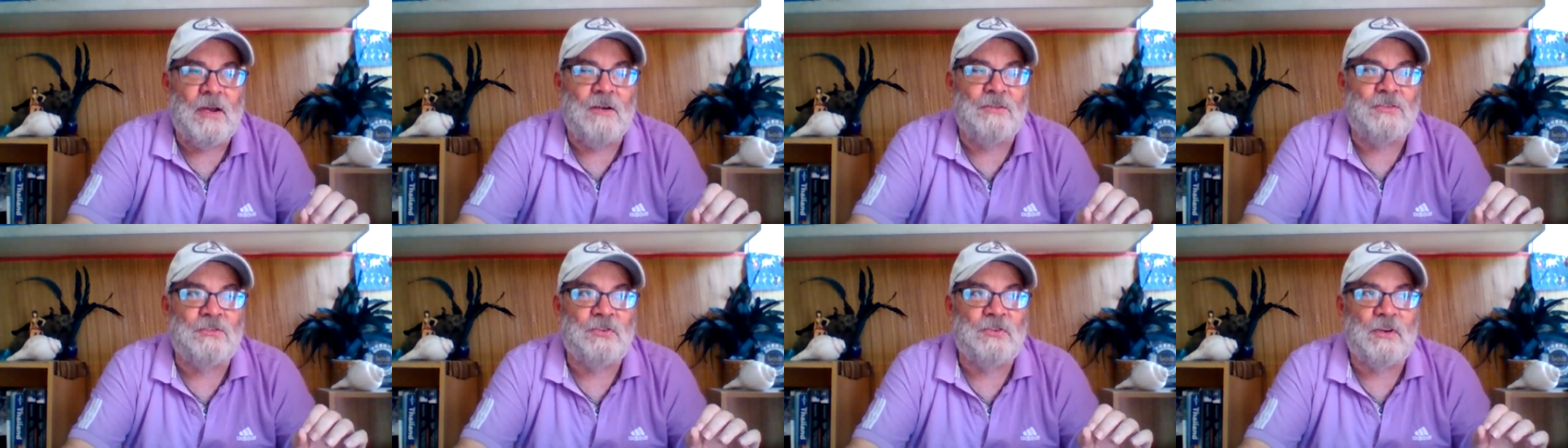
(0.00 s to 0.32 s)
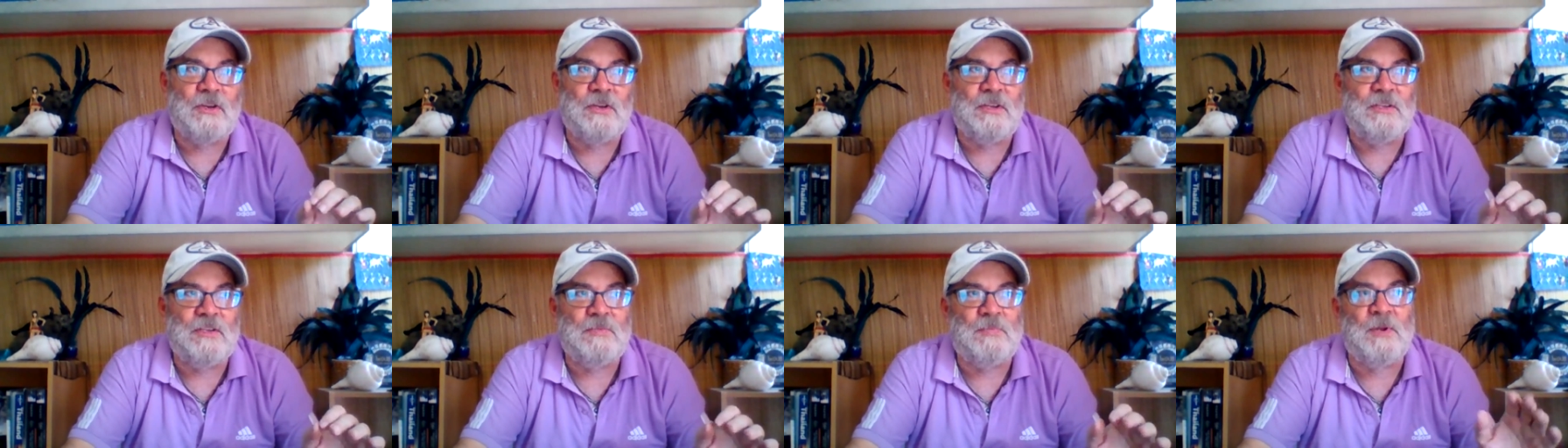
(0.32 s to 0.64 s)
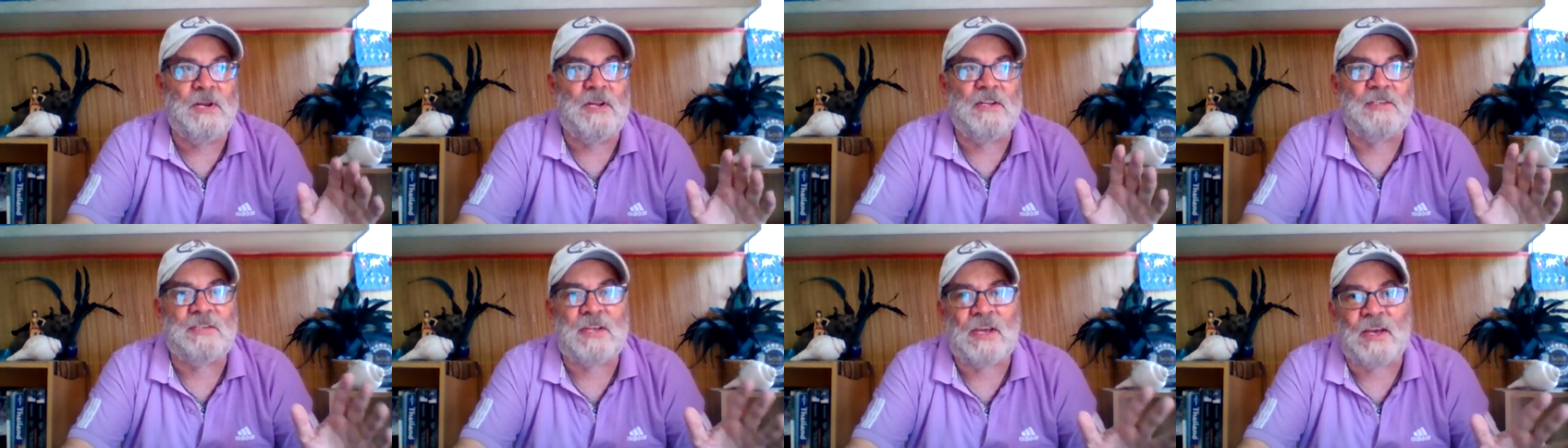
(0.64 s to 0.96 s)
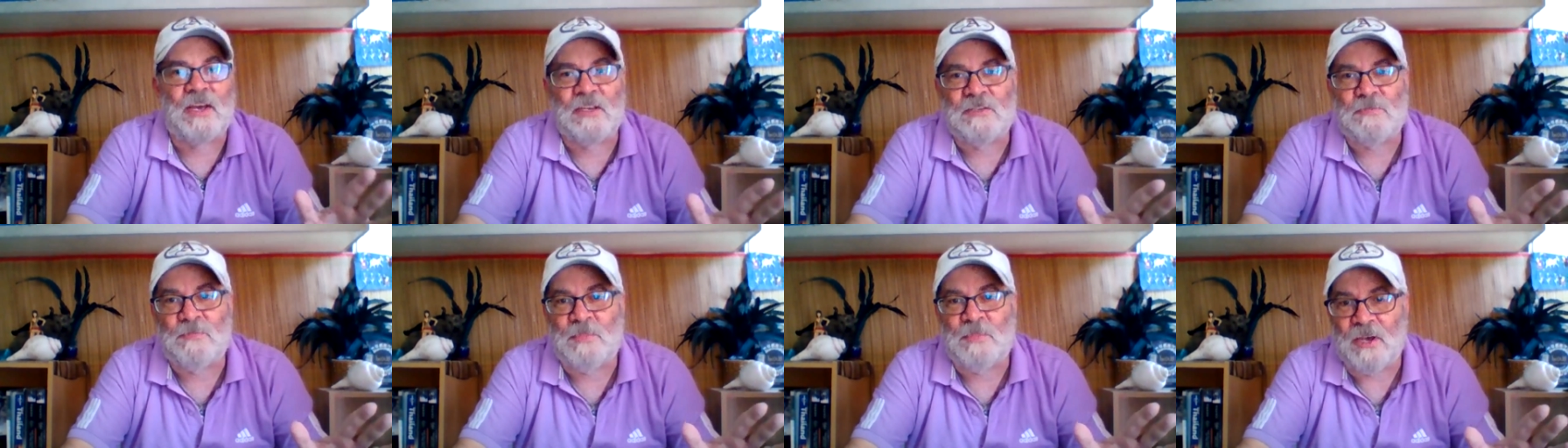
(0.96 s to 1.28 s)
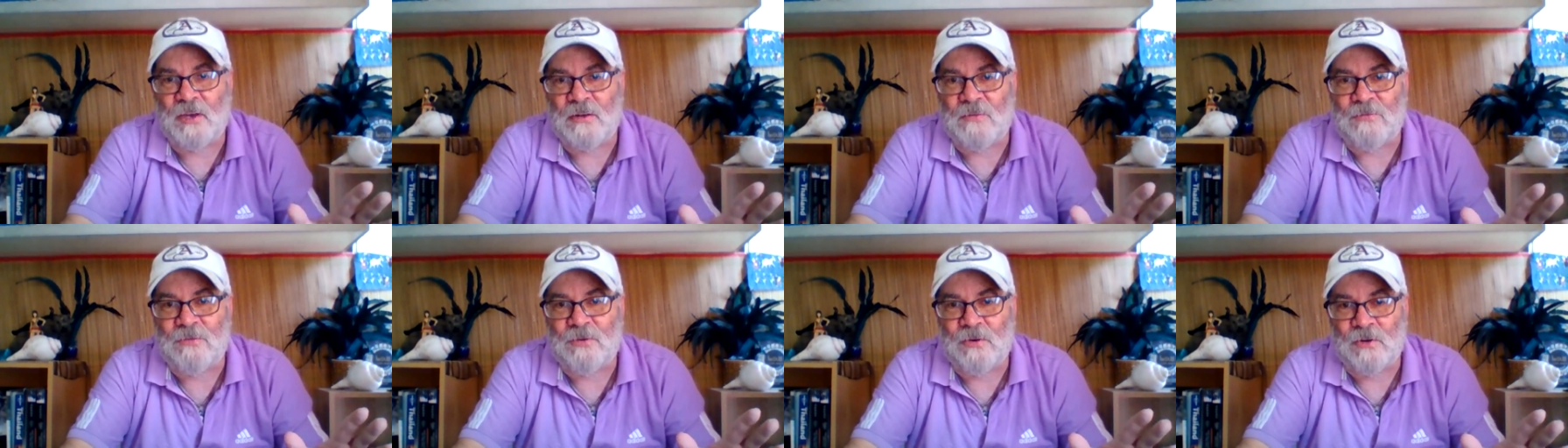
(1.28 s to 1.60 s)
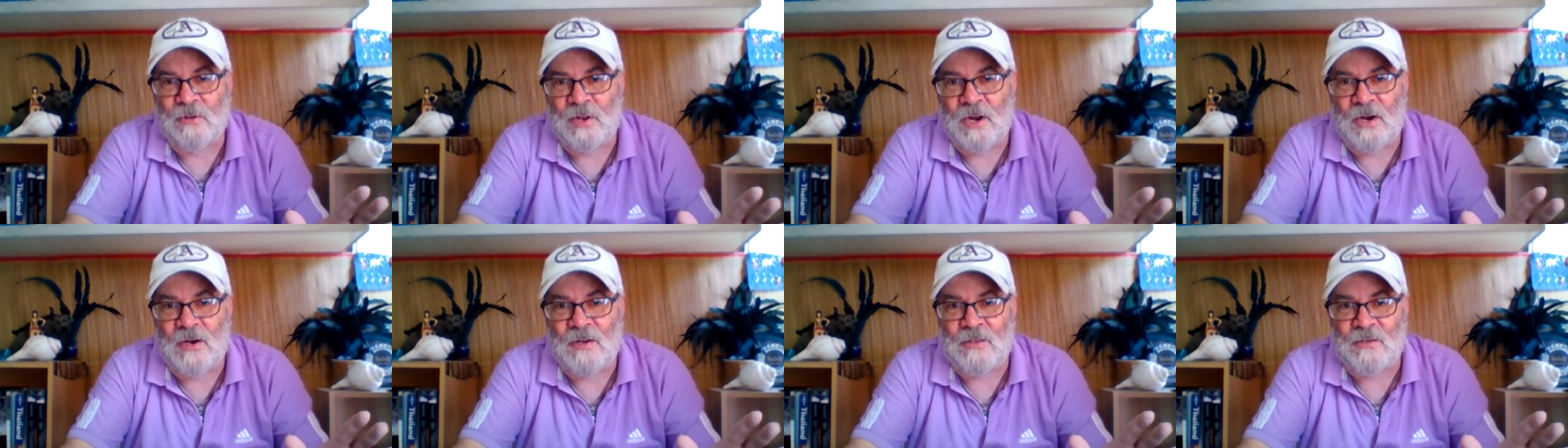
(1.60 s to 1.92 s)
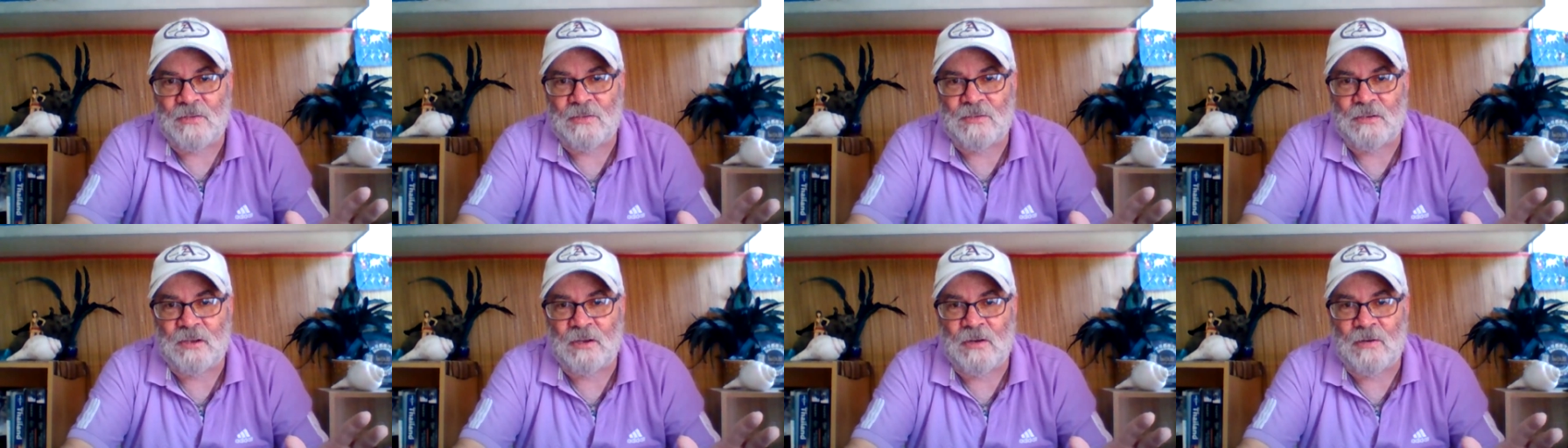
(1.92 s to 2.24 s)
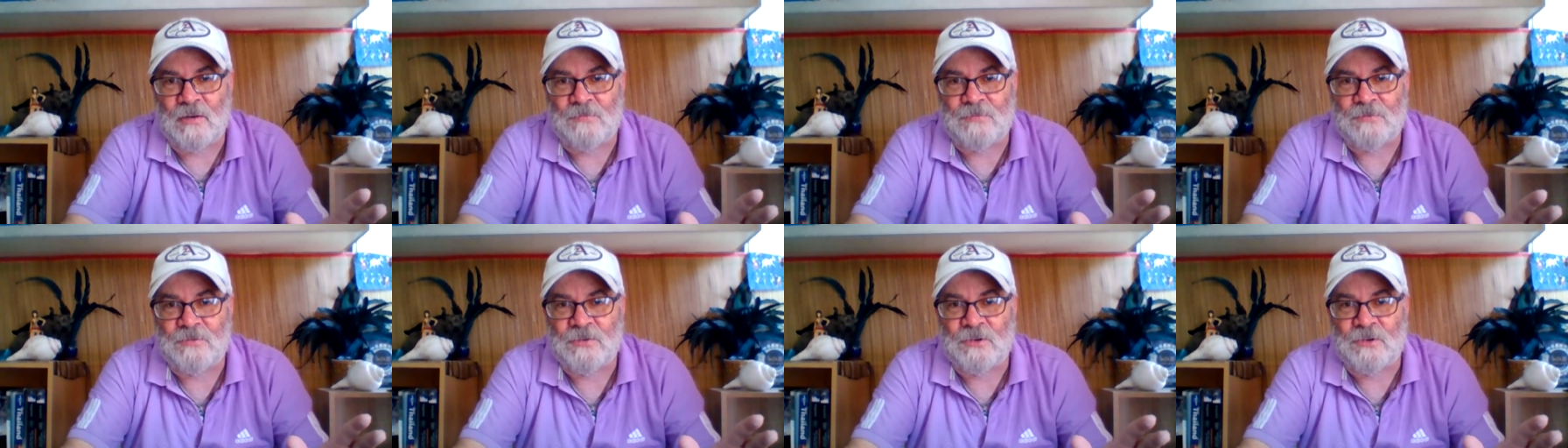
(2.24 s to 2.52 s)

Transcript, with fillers: Australia has been a test bed for a lot of this stuff.